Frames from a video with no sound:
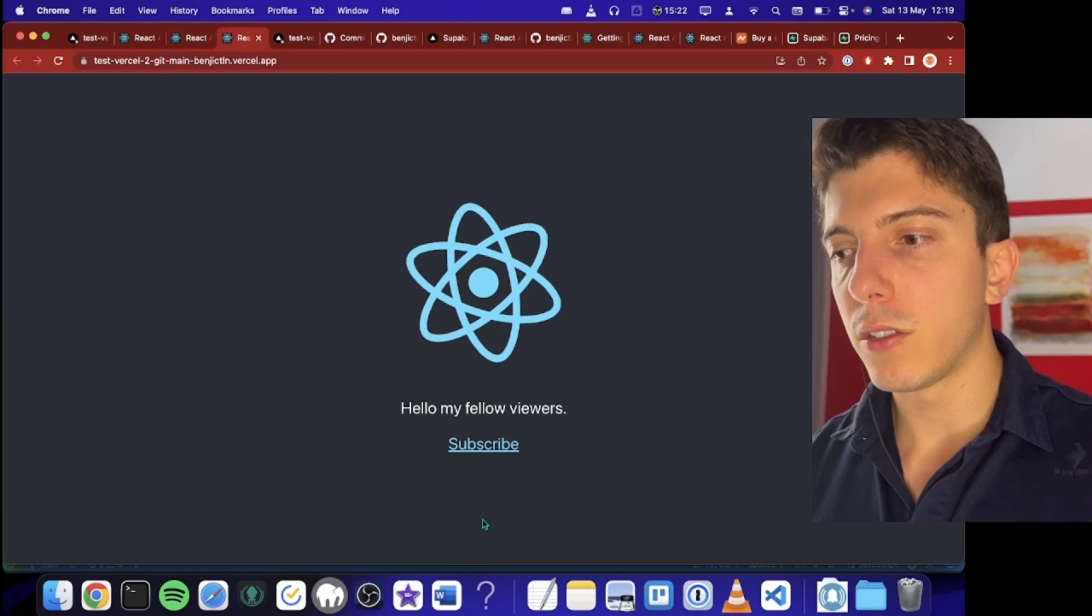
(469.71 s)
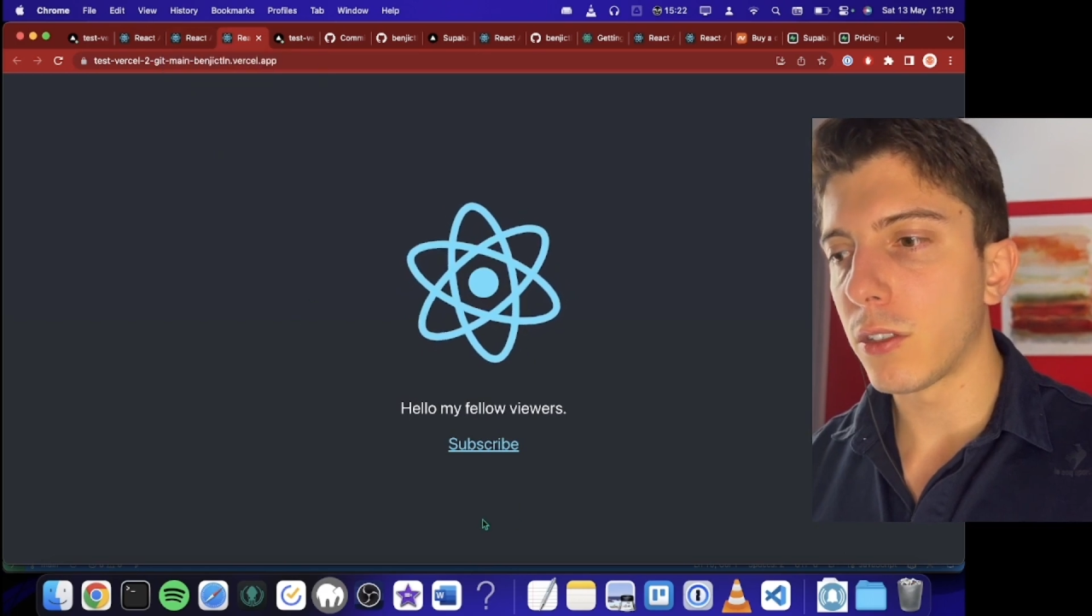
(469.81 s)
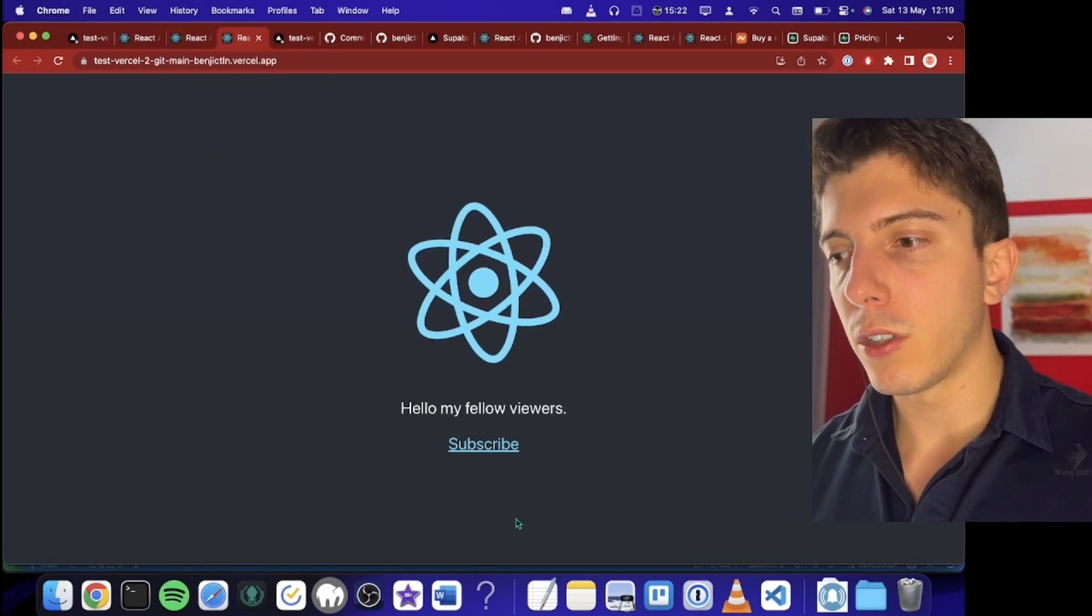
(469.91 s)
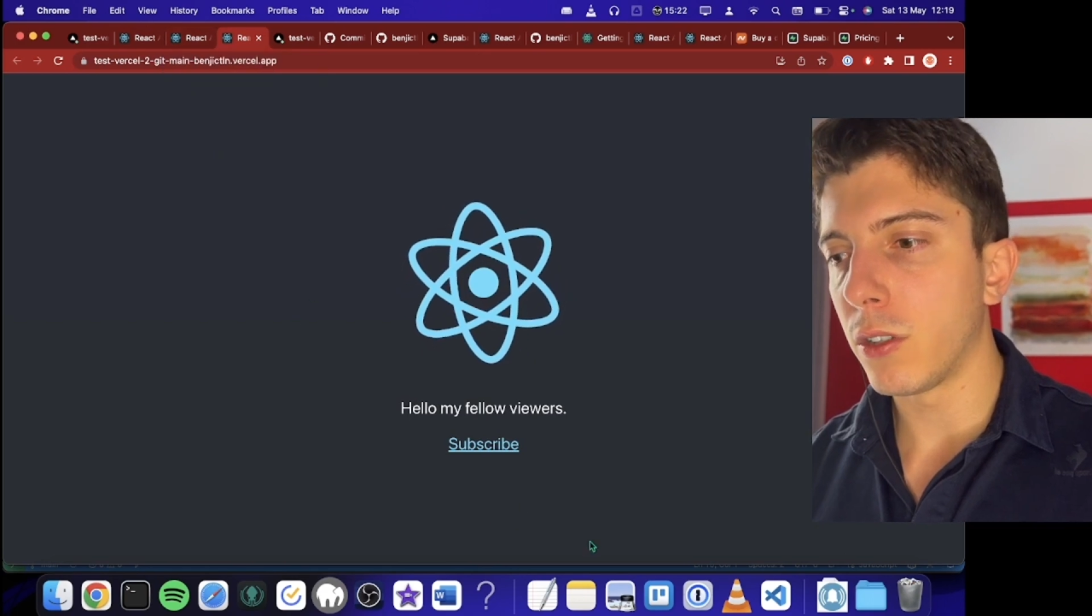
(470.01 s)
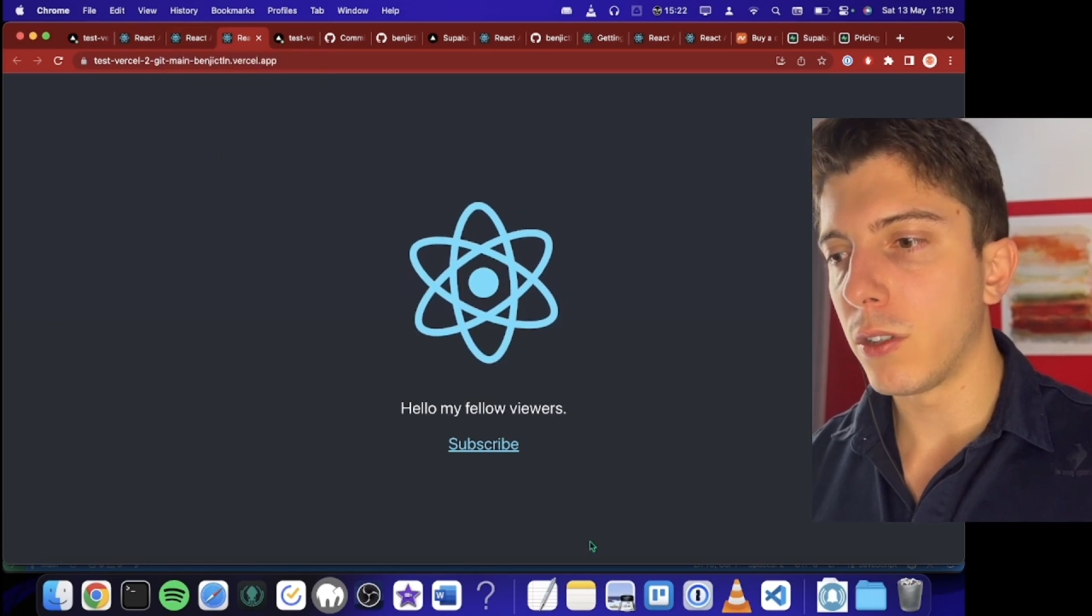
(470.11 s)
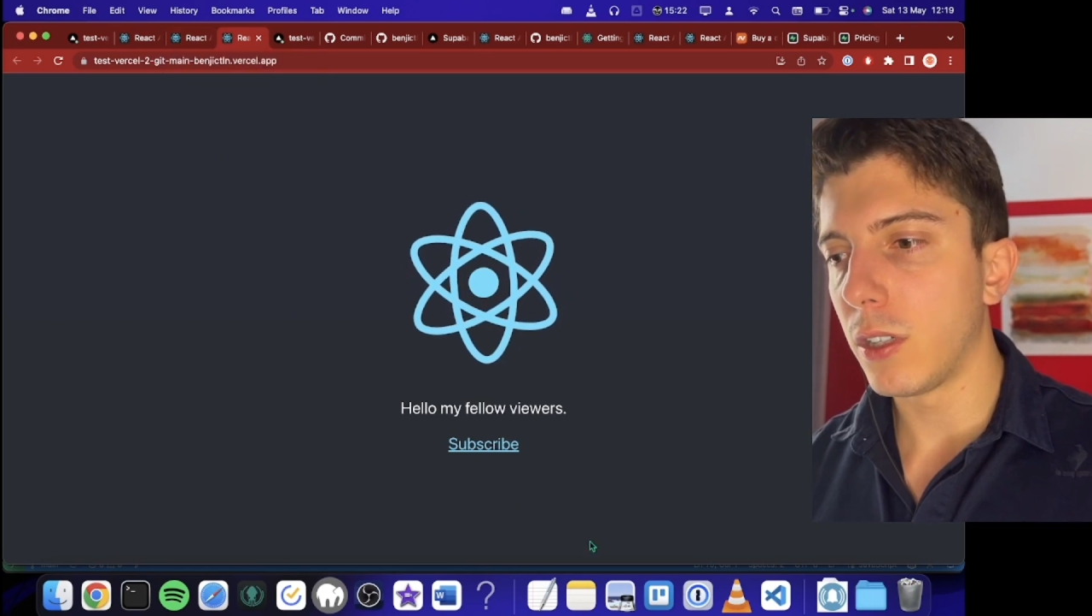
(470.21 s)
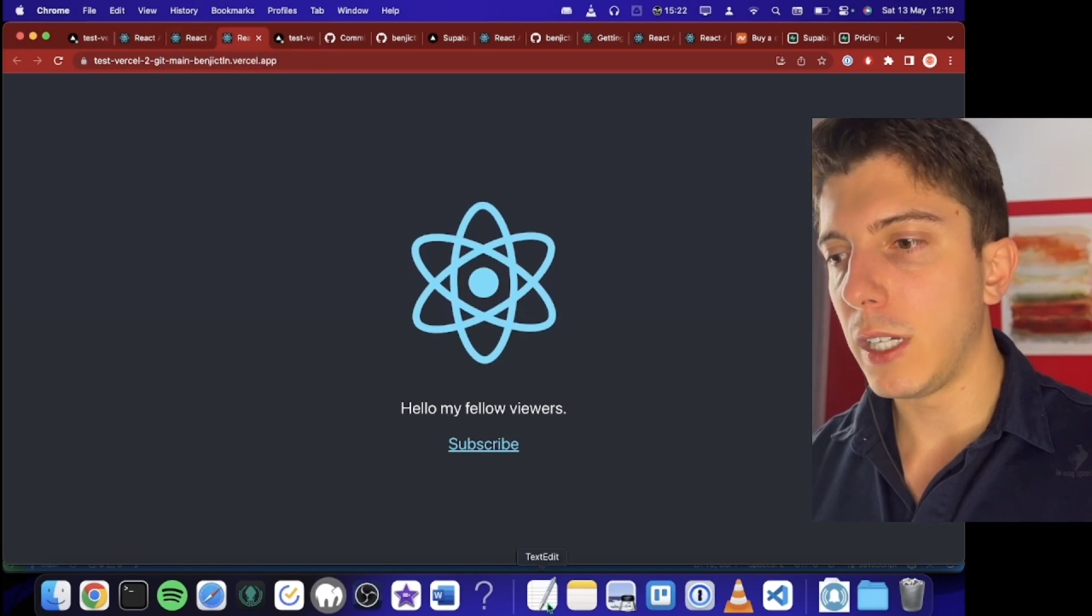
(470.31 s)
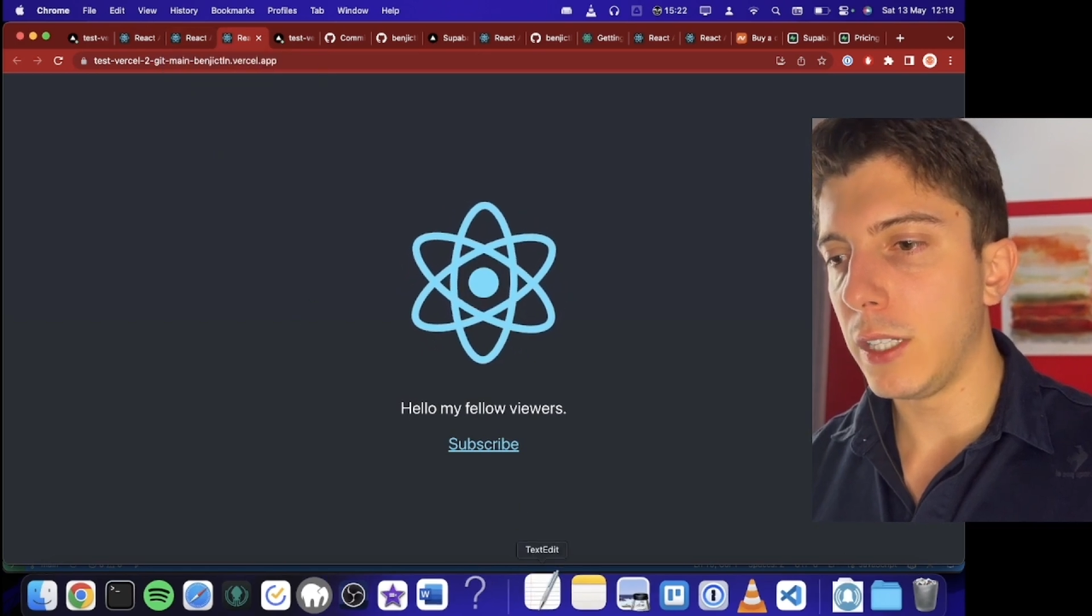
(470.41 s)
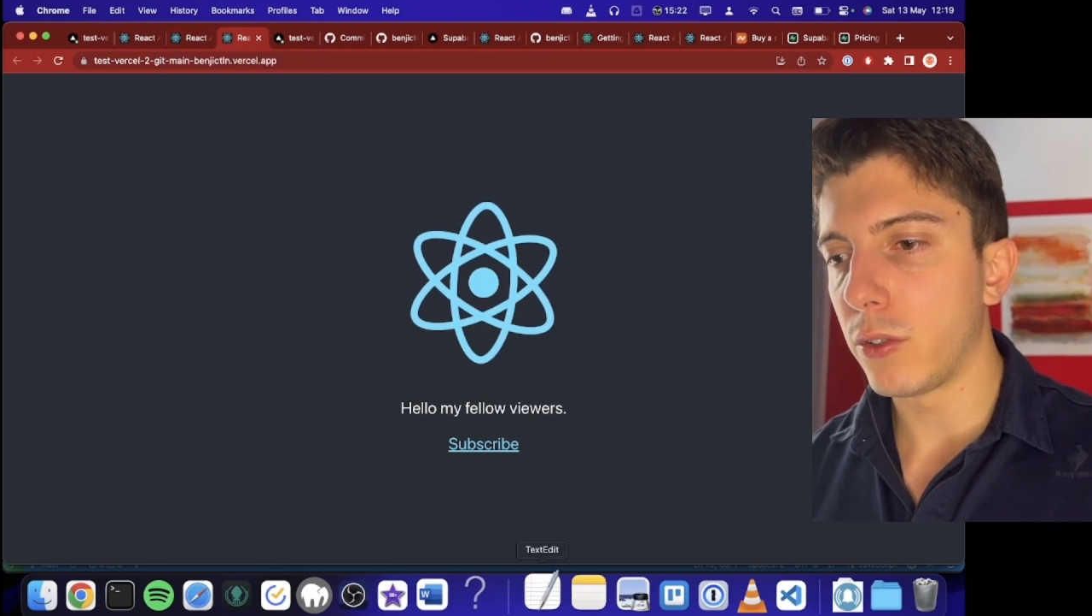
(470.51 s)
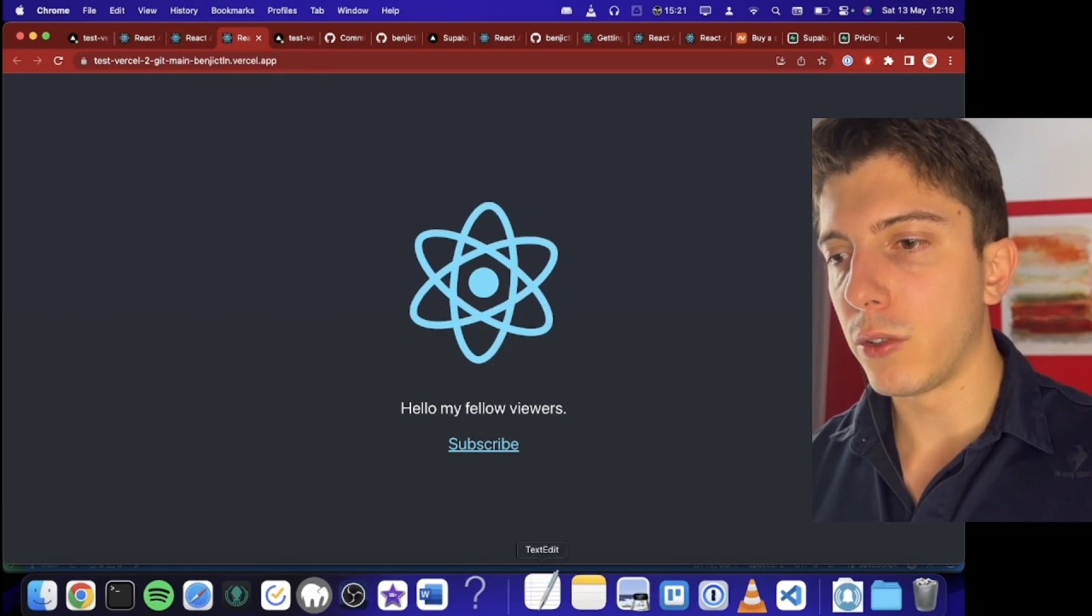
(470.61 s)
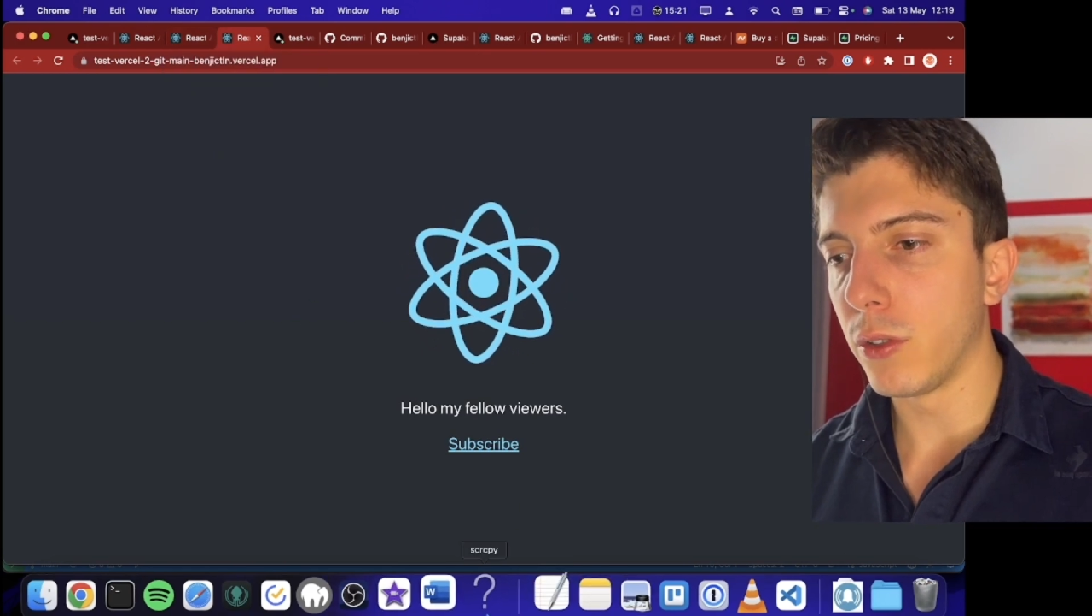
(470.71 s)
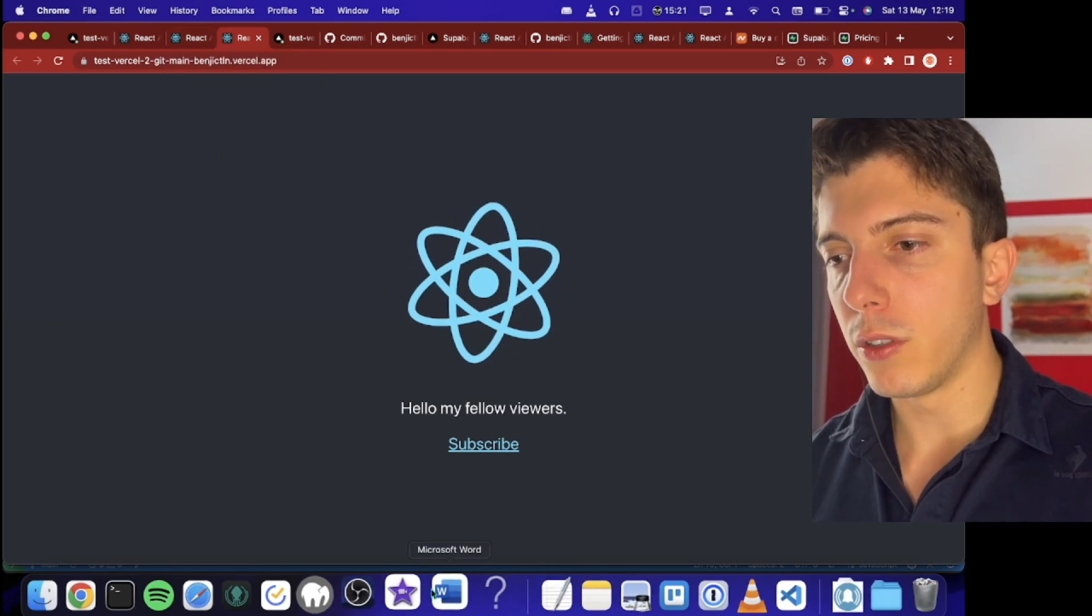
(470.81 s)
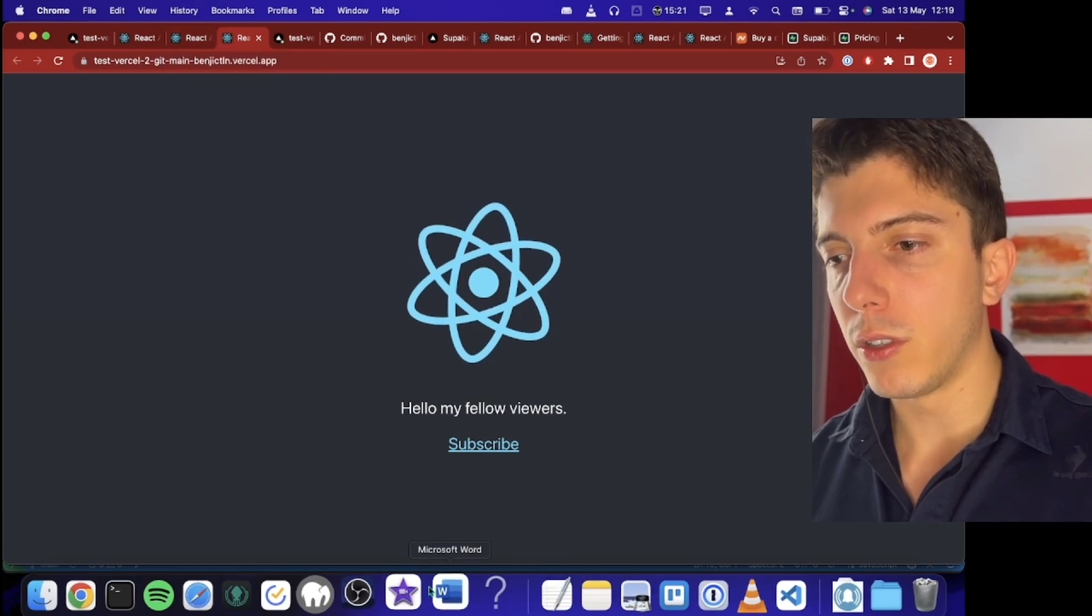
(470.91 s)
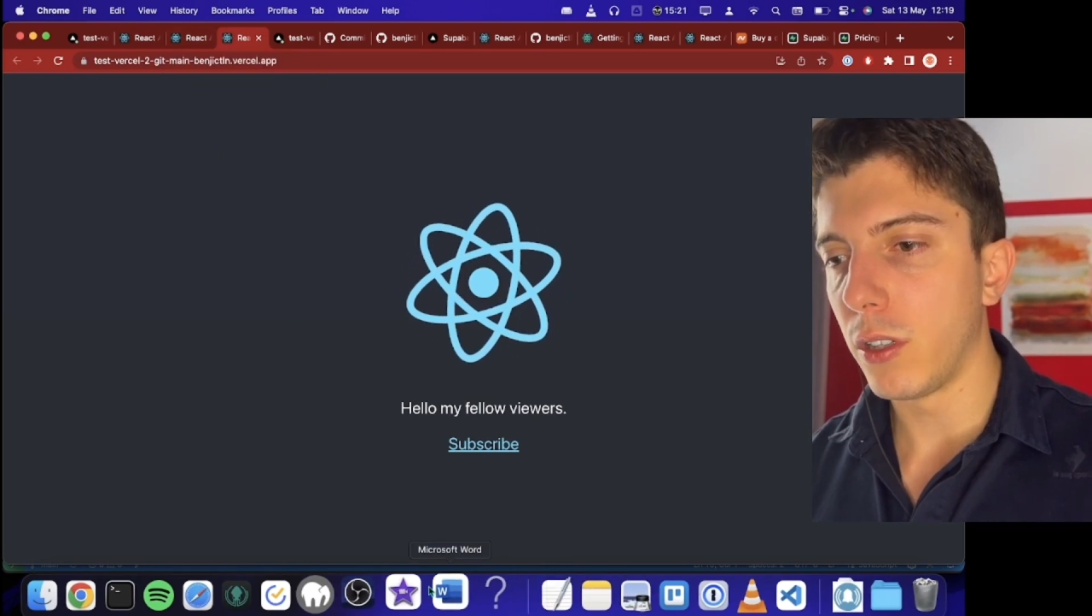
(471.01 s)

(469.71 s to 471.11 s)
show it to